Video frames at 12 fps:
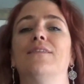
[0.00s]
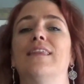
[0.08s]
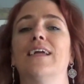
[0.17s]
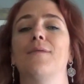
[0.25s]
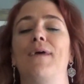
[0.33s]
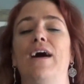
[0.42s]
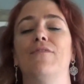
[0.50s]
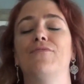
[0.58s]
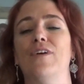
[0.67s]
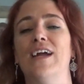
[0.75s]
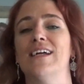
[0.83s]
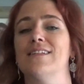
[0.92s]
Think about
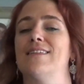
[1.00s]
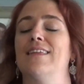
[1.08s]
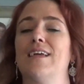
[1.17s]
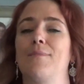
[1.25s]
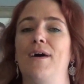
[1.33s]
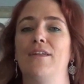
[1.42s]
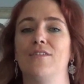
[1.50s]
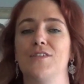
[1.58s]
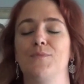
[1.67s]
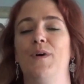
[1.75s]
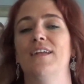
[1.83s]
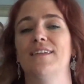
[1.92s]
France, think about
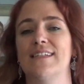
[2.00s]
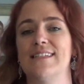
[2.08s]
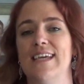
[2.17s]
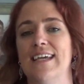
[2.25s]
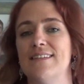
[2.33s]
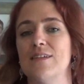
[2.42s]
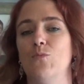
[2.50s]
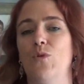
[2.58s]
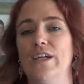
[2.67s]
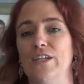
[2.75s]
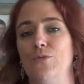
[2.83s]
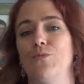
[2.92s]
those Baltic states and
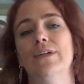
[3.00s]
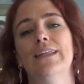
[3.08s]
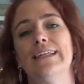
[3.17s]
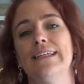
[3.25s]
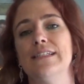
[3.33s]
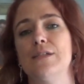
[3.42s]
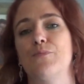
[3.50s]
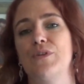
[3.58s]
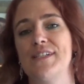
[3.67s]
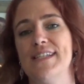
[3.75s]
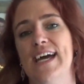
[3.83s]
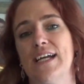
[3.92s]
what you really need to
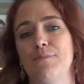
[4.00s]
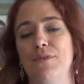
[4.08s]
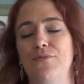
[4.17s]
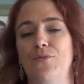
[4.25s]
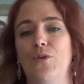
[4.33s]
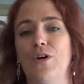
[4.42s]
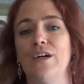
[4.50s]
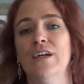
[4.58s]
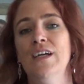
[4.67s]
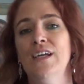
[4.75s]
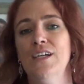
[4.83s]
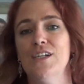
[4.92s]
protect before
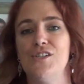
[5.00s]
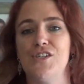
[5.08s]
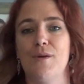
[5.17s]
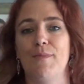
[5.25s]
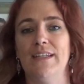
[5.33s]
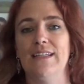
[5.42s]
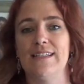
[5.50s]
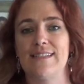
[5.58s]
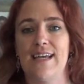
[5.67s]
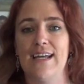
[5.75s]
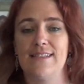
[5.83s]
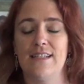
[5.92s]
Germany
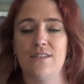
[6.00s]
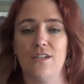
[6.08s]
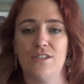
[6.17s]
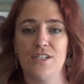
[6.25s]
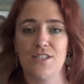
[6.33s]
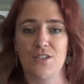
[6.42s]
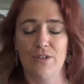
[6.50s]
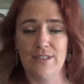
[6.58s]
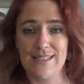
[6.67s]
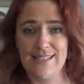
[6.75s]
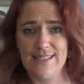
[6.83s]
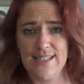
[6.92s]
decides that they're just going
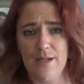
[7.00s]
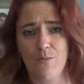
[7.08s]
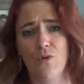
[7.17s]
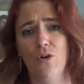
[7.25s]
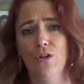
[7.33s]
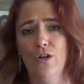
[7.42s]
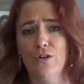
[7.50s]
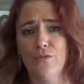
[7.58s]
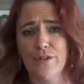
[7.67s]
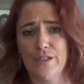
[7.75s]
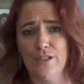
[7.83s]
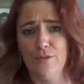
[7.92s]
to steamroll
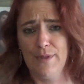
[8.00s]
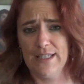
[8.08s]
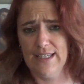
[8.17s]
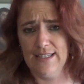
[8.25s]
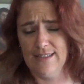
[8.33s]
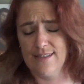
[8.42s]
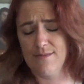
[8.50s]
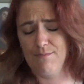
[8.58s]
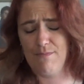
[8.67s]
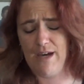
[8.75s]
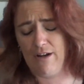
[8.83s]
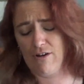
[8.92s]
over you because
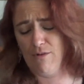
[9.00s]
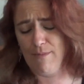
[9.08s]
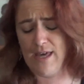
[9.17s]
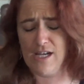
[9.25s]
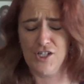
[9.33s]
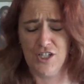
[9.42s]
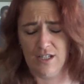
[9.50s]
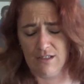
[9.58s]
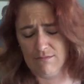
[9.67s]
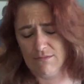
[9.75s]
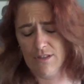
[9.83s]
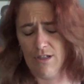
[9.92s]

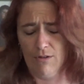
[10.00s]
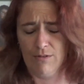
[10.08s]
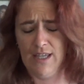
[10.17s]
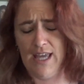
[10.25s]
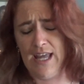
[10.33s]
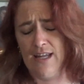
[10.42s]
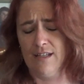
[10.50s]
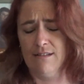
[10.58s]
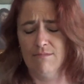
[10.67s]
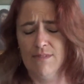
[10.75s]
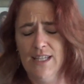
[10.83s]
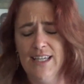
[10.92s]
micromanaging cocaine
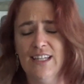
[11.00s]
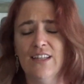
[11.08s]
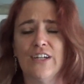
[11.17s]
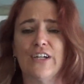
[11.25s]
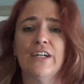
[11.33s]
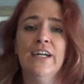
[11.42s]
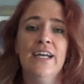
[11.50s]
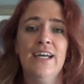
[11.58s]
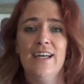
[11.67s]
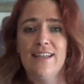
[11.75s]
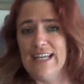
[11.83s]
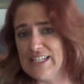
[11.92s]
and Hitler,
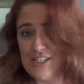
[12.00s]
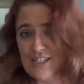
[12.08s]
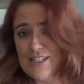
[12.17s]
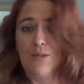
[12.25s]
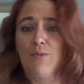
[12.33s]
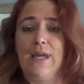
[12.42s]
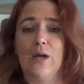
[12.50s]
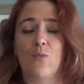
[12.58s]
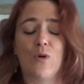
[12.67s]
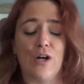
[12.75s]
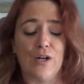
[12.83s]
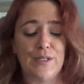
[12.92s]
that's just the way it
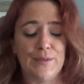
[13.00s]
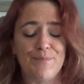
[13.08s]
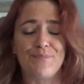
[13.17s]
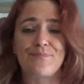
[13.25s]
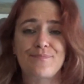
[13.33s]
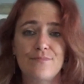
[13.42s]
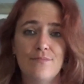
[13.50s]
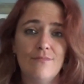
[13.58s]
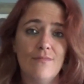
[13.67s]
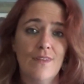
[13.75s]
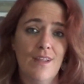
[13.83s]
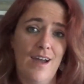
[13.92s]
worked.
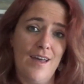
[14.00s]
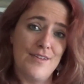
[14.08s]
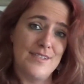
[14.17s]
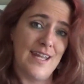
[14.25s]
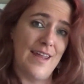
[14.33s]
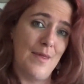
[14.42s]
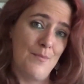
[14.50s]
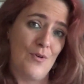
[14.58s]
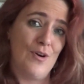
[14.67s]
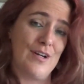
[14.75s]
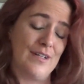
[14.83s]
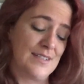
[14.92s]
Other side of the
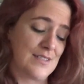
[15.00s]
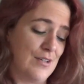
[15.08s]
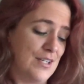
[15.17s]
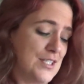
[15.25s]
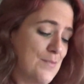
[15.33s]
board, let's go to